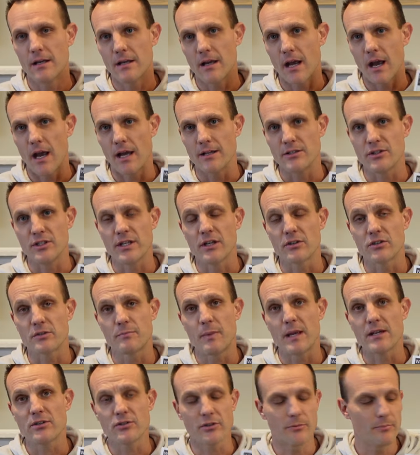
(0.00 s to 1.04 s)
uh,
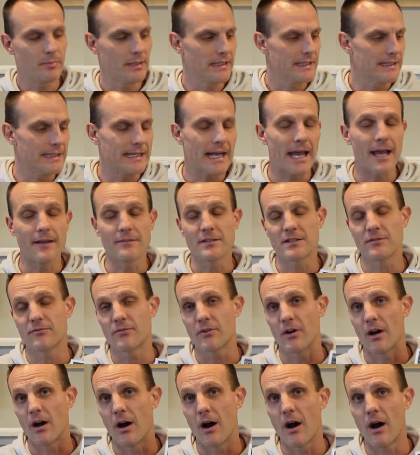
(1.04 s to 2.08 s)
geospatial P D Fs
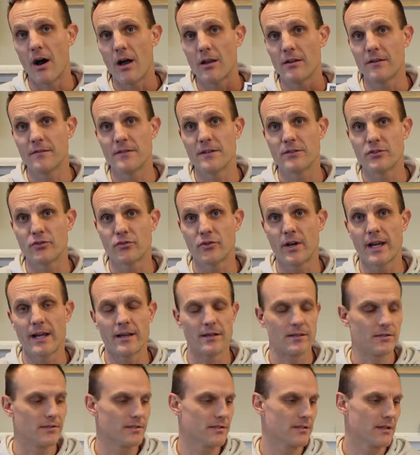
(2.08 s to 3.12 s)
for all of the
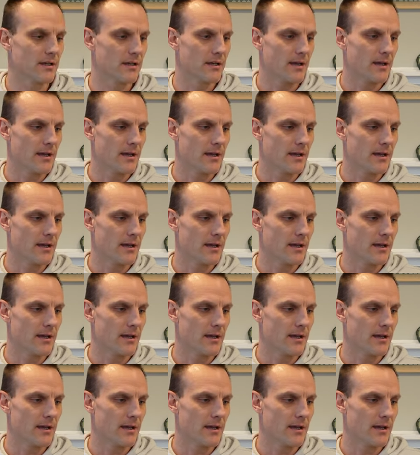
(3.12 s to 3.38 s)
trails,